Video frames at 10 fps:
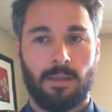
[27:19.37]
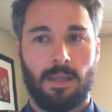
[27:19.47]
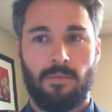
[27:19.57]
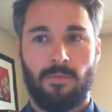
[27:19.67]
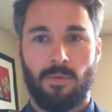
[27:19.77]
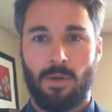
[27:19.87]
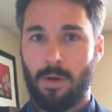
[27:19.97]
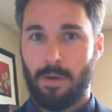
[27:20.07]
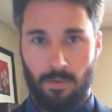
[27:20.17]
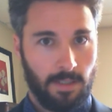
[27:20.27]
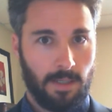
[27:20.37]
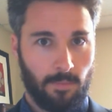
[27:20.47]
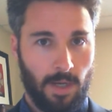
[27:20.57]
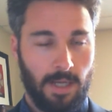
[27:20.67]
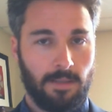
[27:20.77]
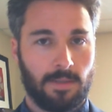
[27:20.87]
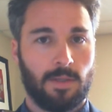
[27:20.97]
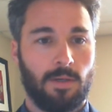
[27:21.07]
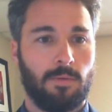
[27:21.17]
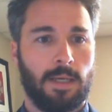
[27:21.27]
They have no other income, right?
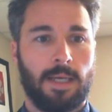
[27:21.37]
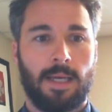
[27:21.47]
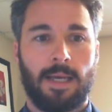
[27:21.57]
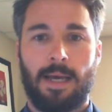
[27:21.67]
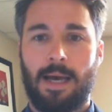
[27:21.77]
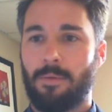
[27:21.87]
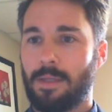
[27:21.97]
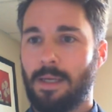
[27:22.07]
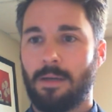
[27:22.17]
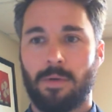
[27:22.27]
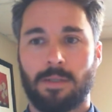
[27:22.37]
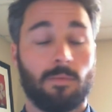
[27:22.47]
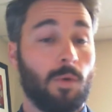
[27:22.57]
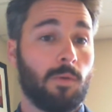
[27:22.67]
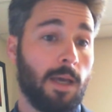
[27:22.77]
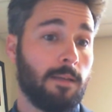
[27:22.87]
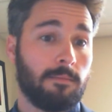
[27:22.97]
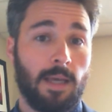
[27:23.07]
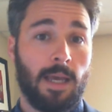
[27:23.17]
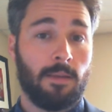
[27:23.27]
So how are they going to,
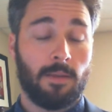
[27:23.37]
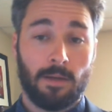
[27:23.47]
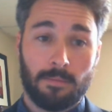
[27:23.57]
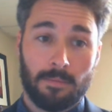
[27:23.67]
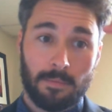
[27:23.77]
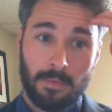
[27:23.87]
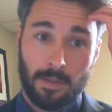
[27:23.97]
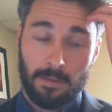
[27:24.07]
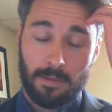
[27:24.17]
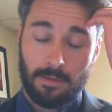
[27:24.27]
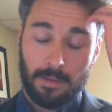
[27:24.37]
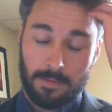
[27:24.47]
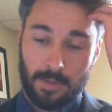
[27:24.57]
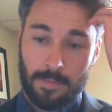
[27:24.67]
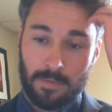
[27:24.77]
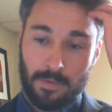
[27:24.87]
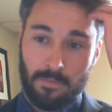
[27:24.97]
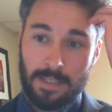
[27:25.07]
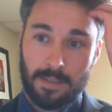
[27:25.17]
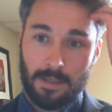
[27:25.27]
and the terms of their
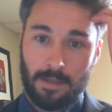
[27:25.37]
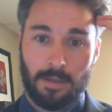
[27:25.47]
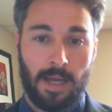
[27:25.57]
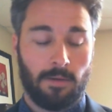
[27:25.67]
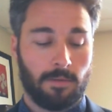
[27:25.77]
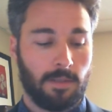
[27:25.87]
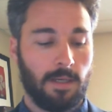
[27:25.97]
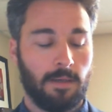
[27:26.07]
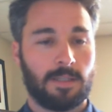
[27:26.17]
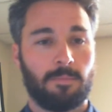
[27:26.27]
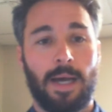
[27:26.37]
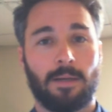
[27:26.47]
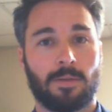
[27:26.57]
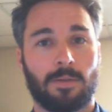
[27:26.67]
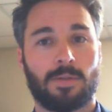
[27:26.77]
visa are now expired.